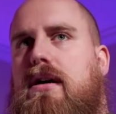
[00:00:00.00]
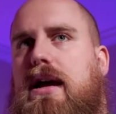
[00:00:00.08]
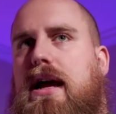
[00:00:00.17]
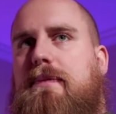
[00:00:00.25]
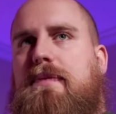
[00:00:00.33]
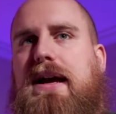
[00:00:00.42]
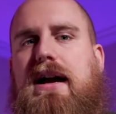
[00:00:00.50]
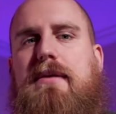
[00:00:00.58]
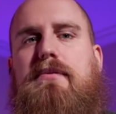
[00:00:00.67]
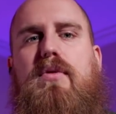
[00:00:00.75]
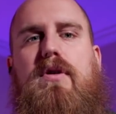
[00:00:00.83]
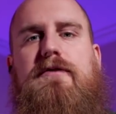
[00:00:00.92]
kind of pick up
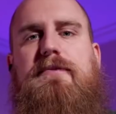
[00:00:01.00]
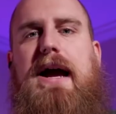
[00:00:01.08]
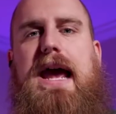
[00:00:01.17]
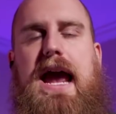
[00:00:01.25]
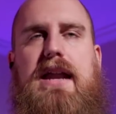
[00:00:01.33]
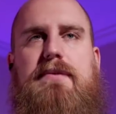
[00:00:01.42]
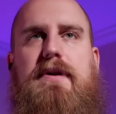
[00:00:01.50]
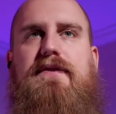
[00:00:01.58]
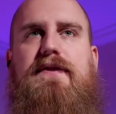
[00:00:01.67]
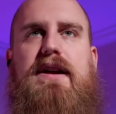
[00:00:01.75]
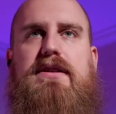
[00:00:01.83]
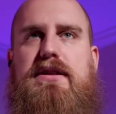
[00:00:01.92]
more of my hand and my
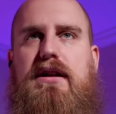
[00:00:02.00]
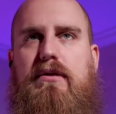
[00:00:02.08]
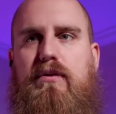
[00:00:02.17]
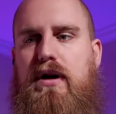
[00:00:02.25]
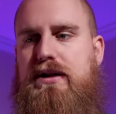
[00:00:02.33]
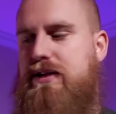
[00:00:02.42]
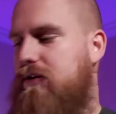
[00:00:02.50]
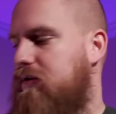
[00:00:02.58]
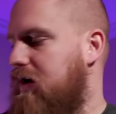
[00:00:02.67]
fingers than I want to.